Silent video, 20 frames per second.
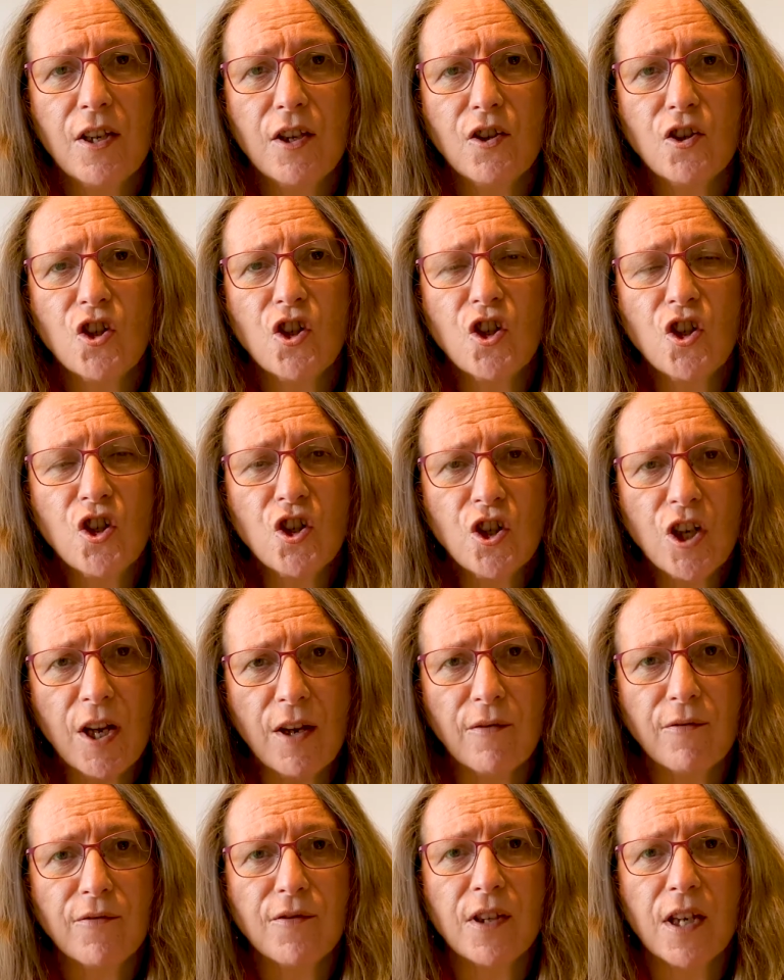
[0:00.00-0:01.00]

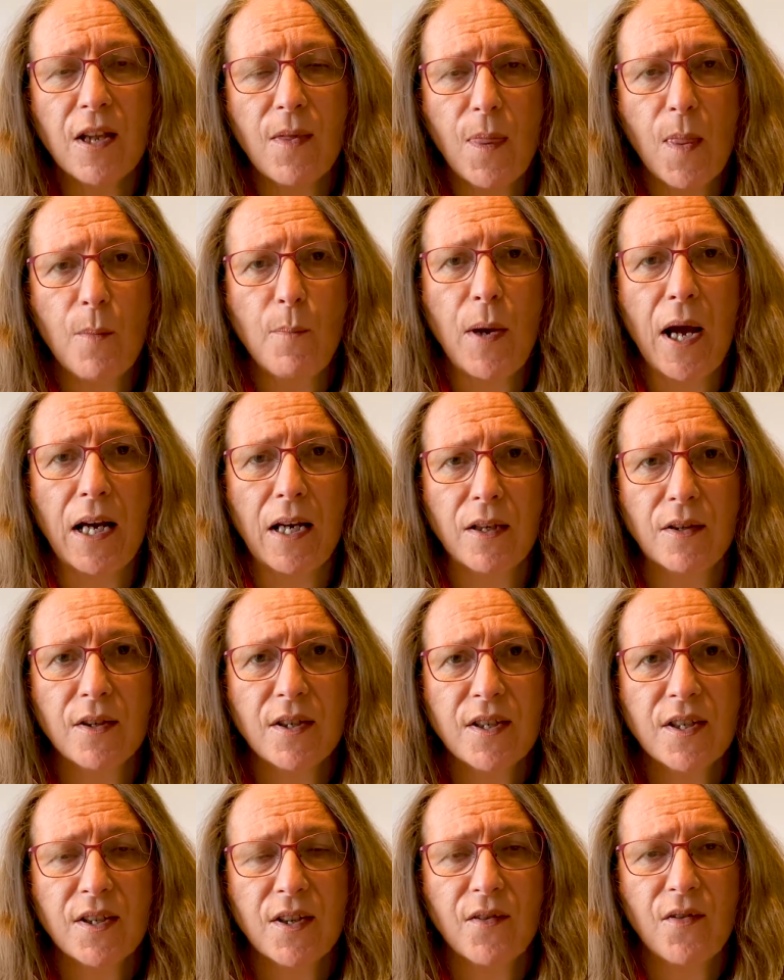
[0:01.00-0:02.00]
shift in the
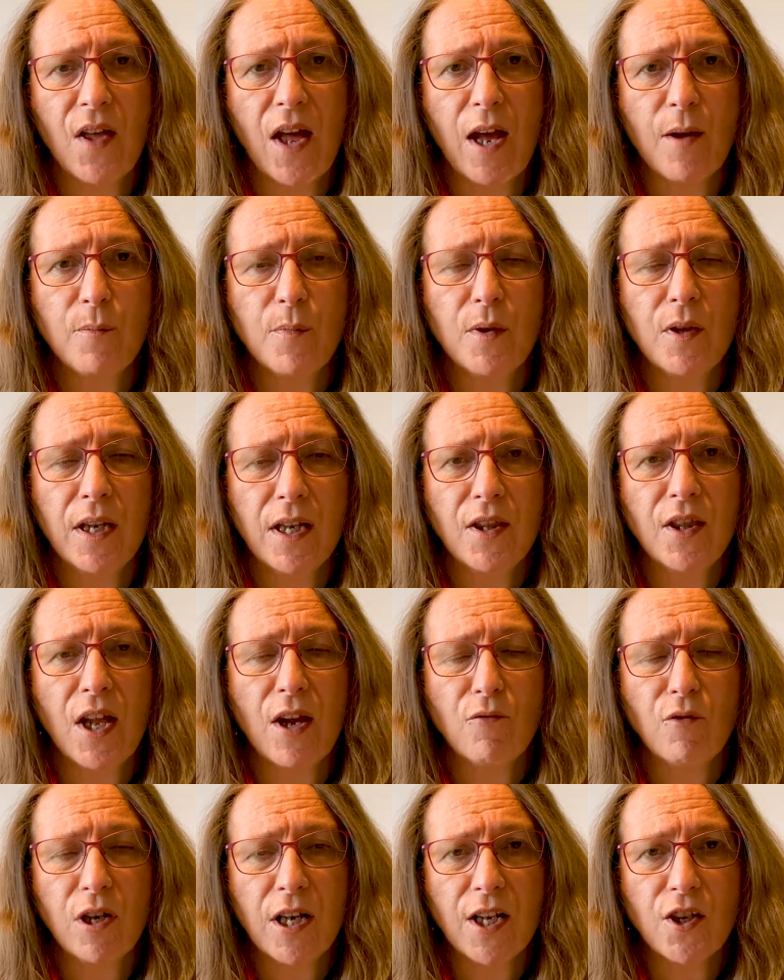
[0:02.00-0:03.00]
balance there in their
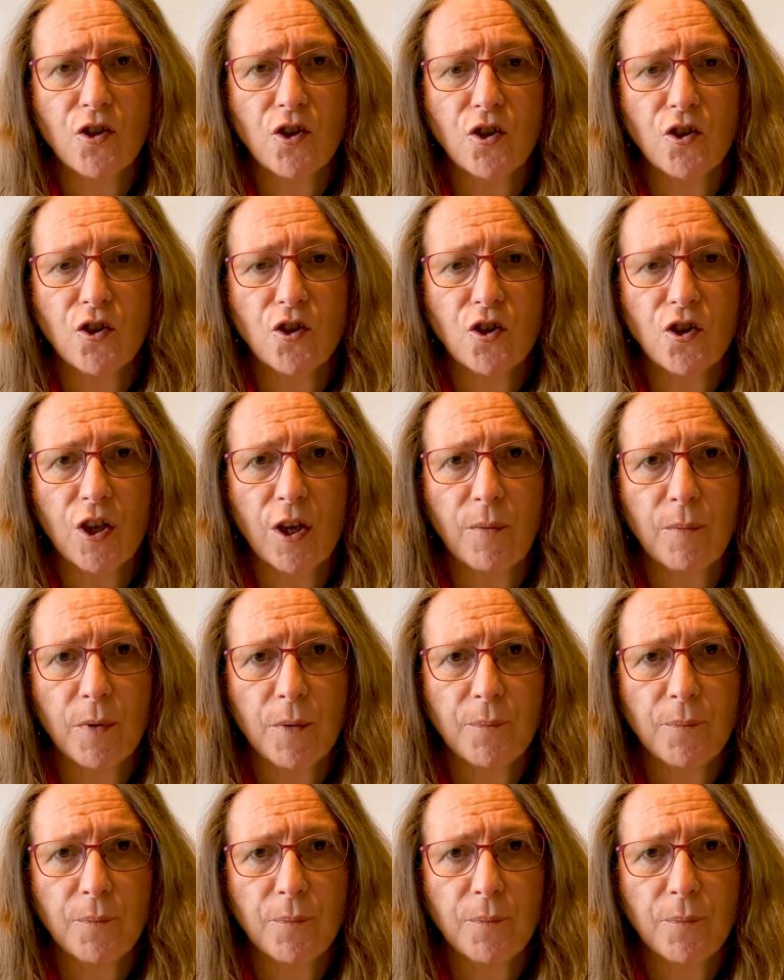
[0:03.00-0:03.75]
relationship.